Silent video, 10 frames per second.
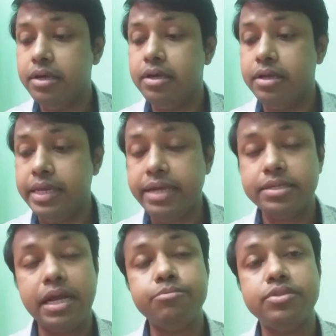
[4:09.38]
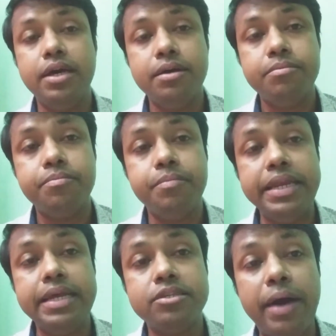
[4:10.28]
Next comes the
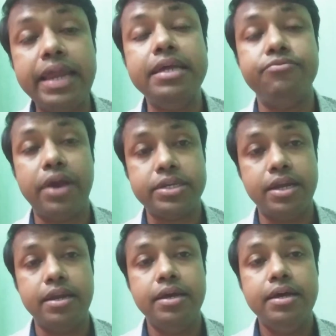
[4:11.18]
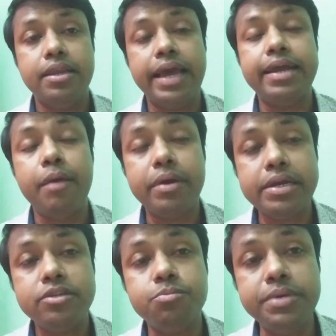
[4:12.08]
various viral infection like
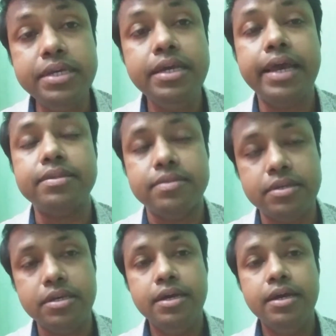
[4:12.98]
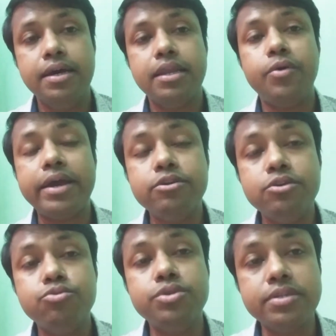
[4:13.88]
hepatitis B and C. Now, according
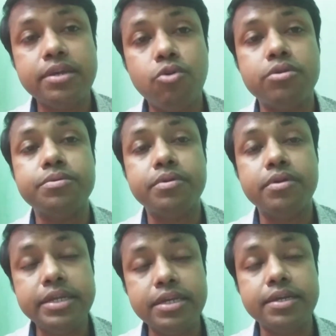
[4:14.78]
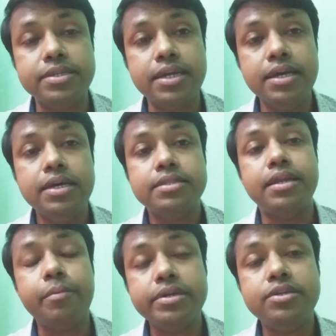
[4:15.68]
to recent literature, that
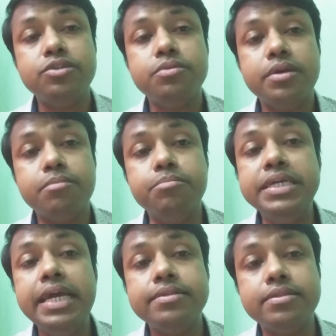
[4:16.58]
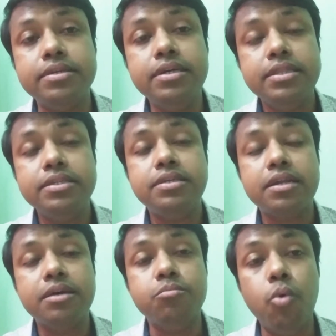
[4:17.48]
hepatitis B and C, these are
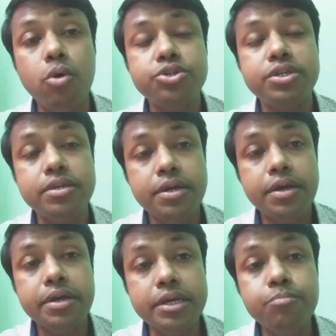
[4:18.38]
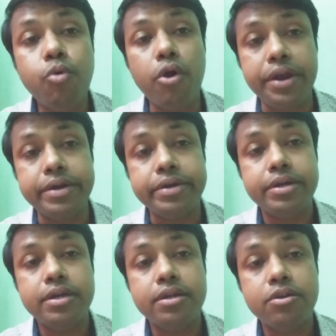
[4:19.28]
the most important
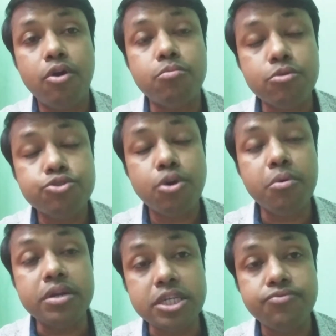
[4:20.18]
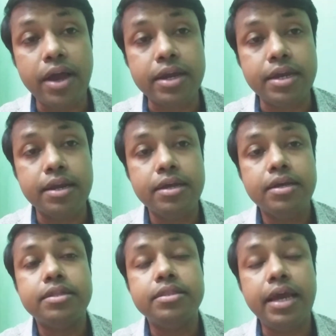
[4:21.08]
or most common risk factor
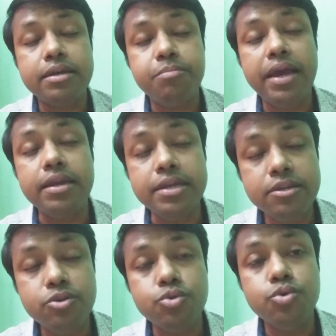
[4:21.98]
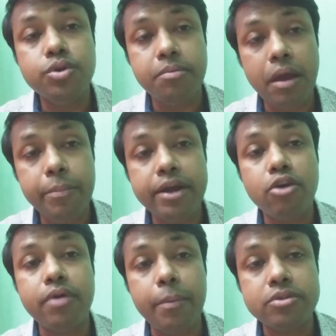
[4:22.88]
that may lead to development
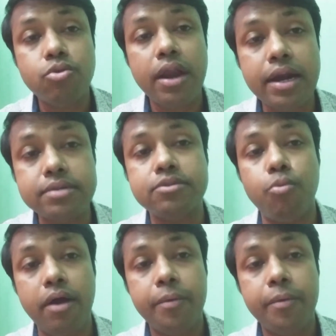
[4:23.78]
of hepatocellular carcinoma.